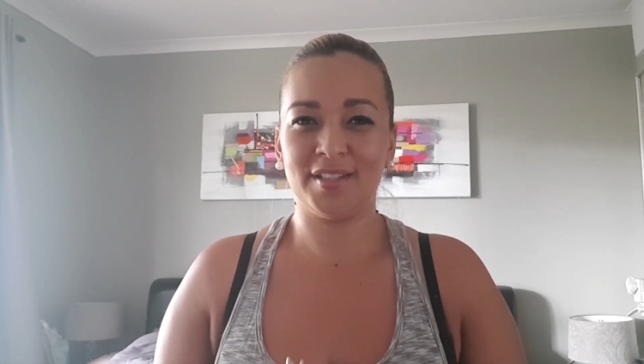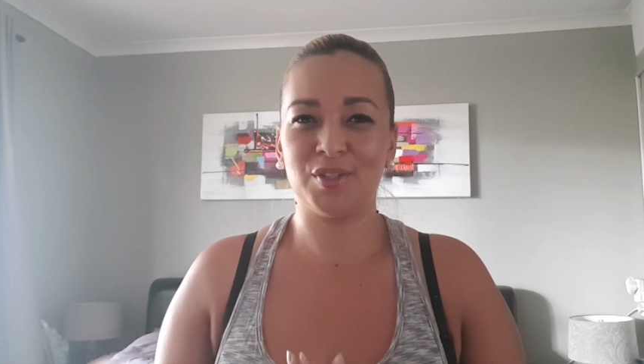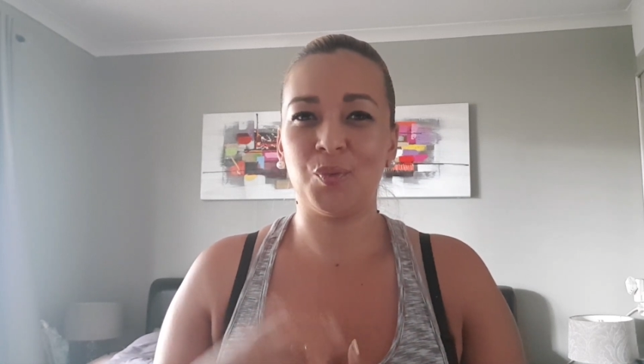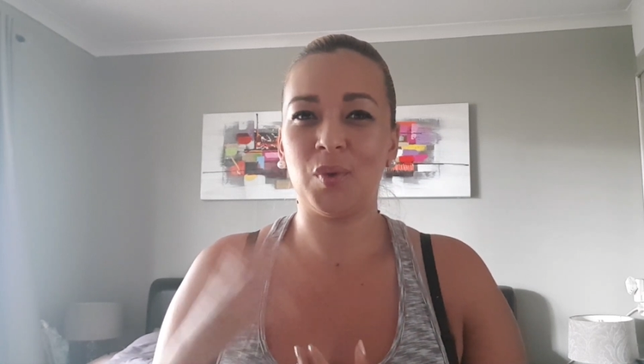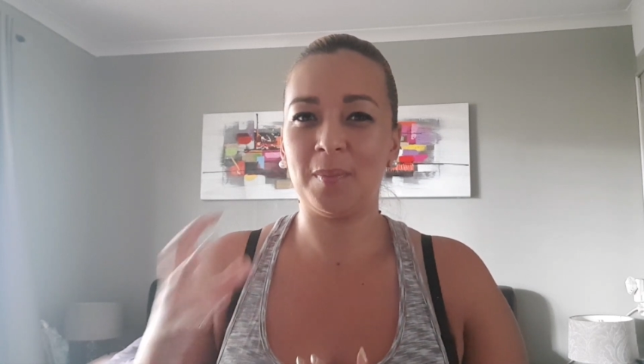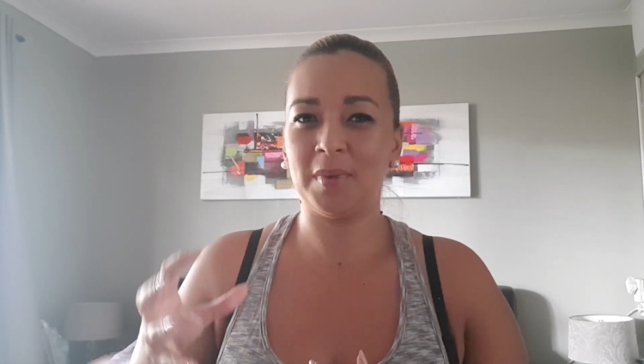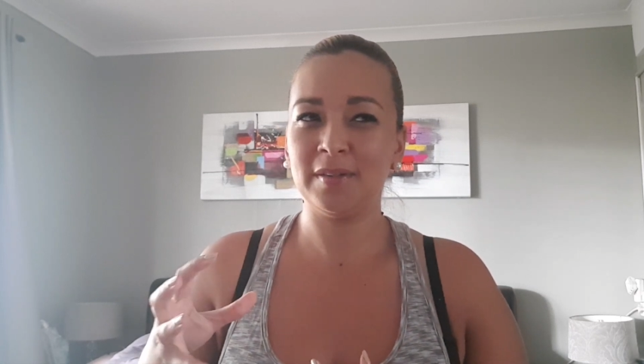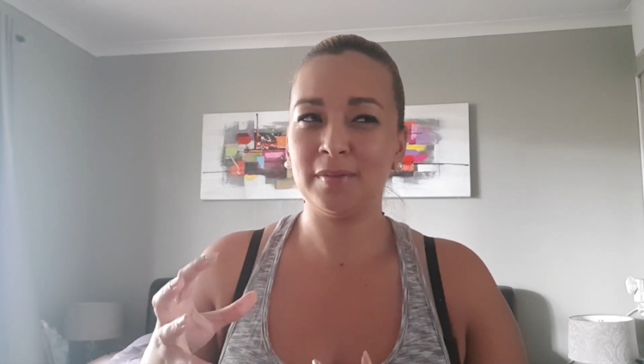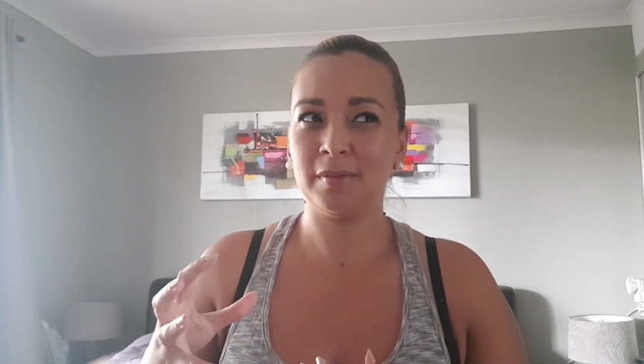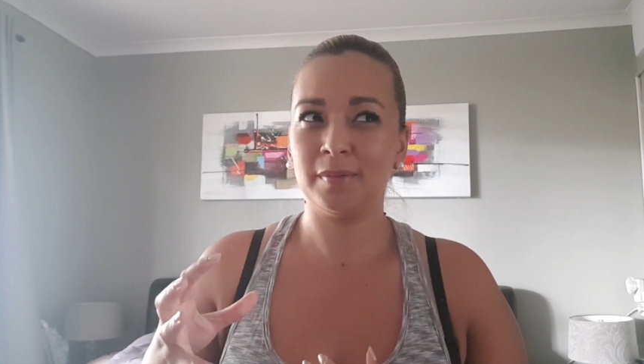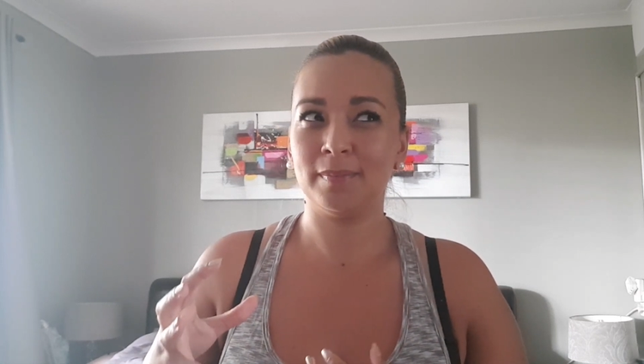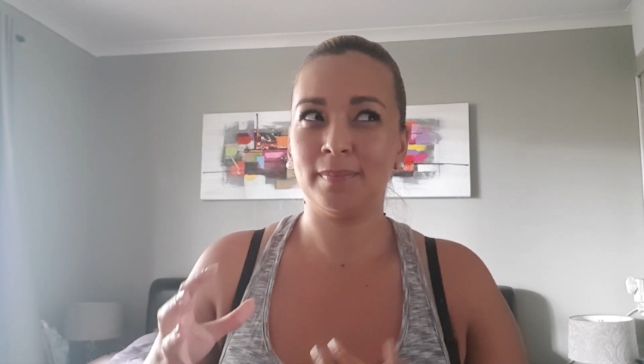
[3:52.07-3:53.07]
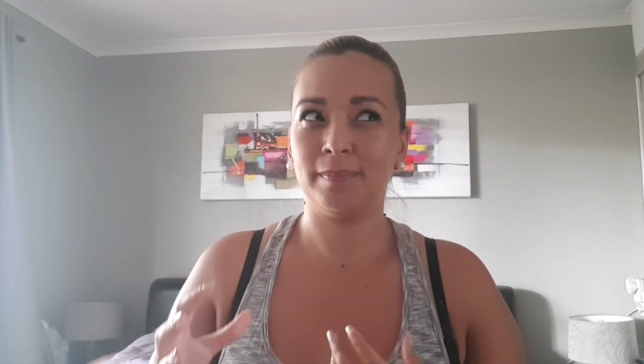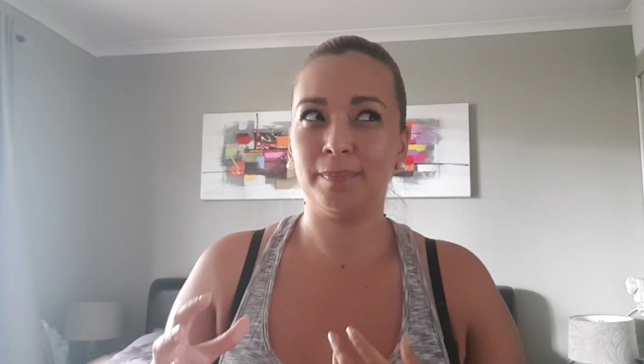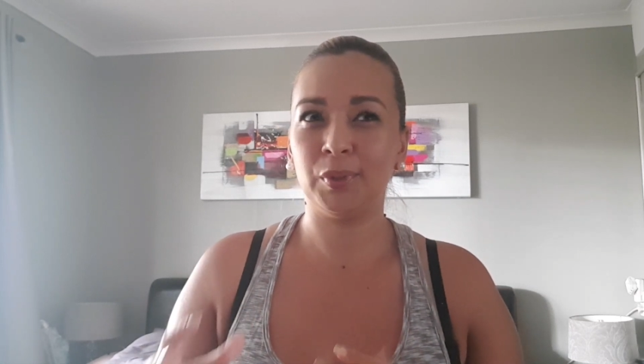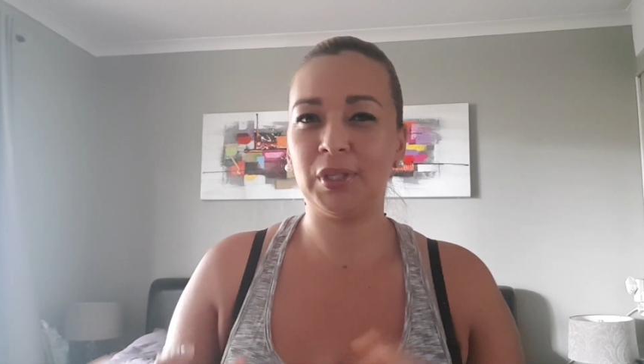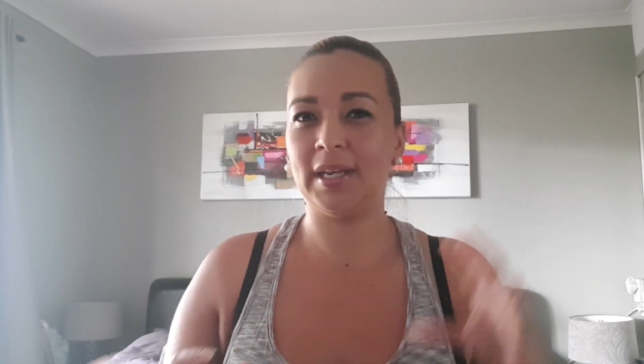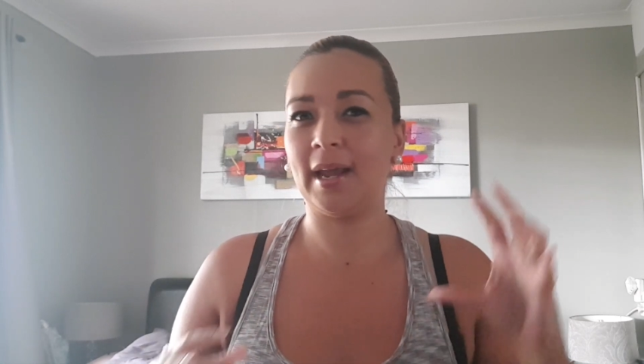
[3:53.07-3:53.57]
it's women
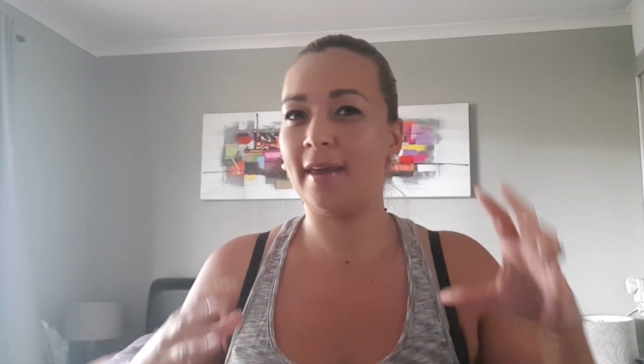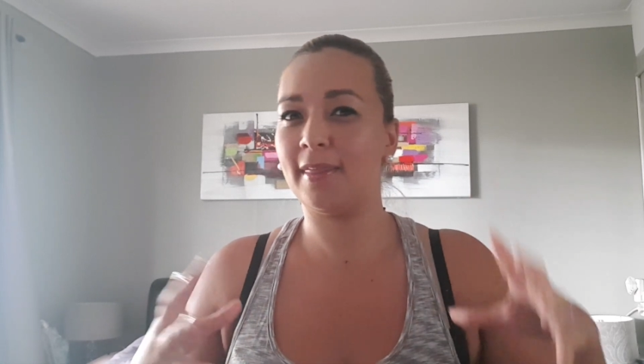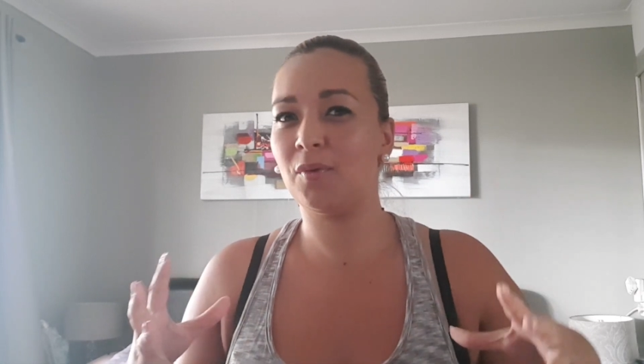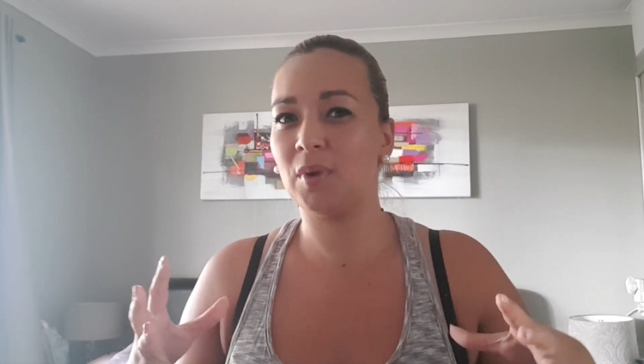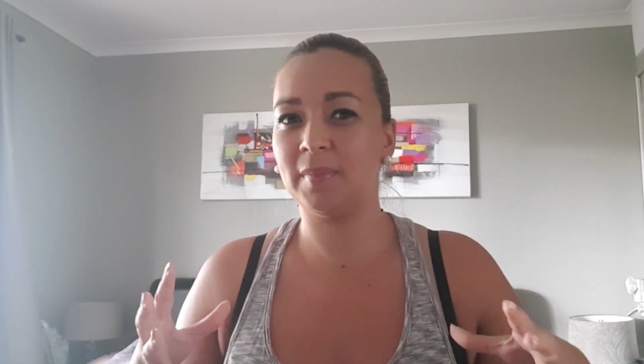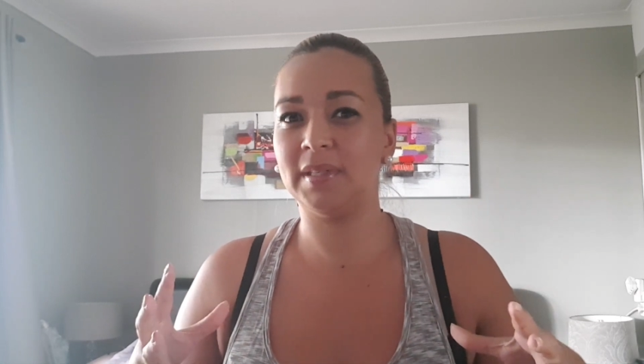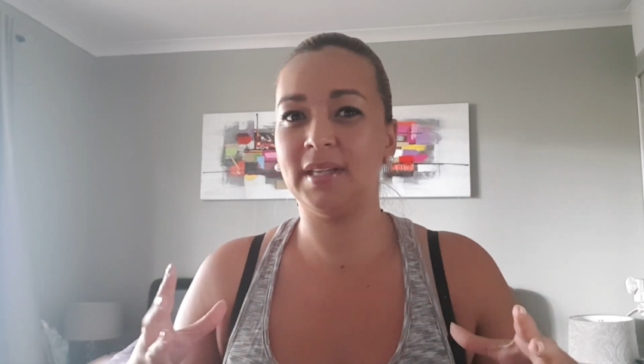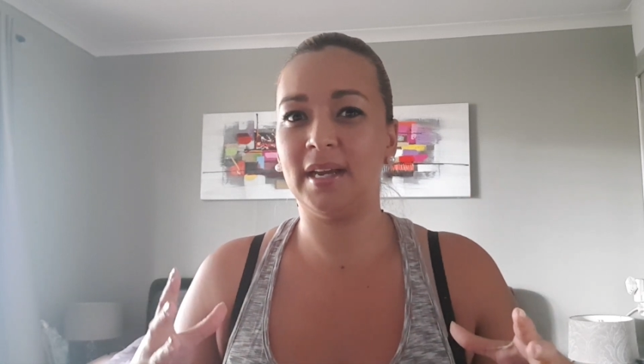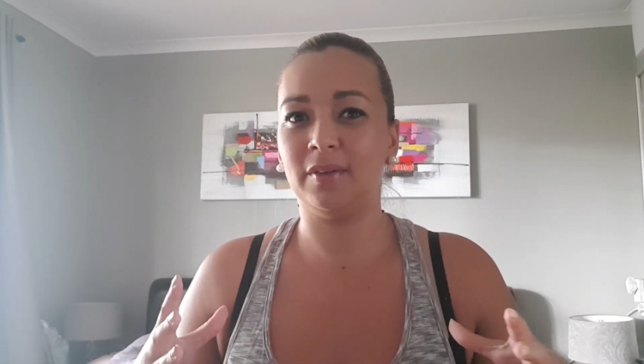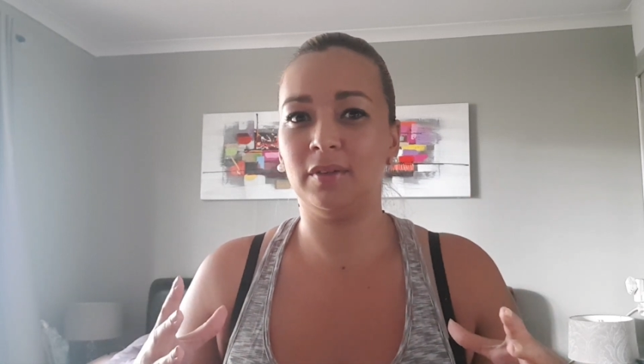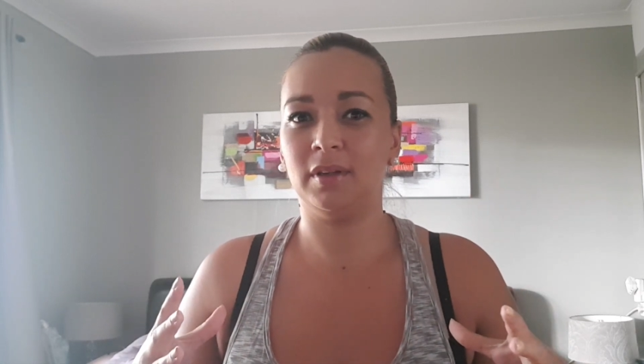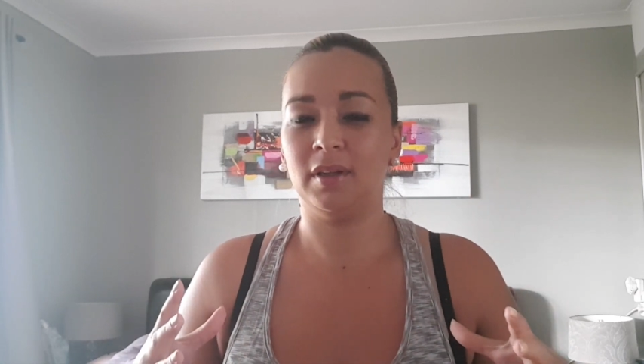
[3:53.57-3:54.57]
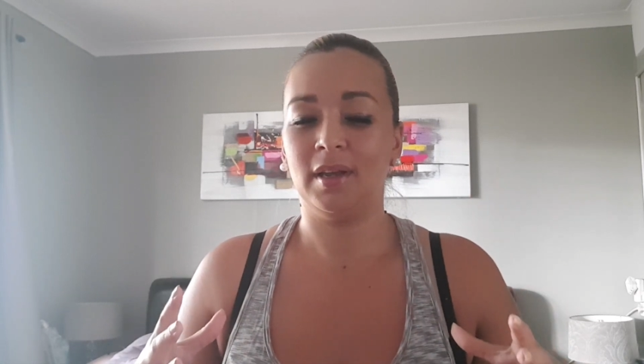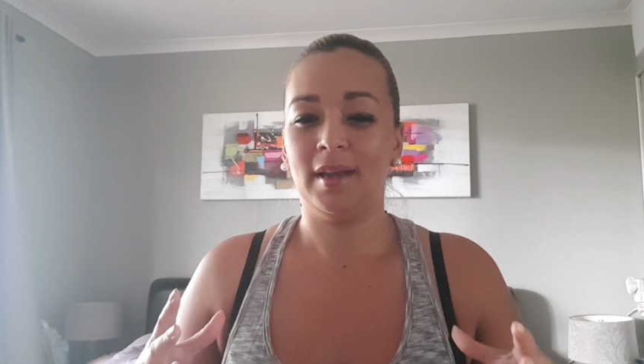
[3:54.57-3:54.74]
putting other women down.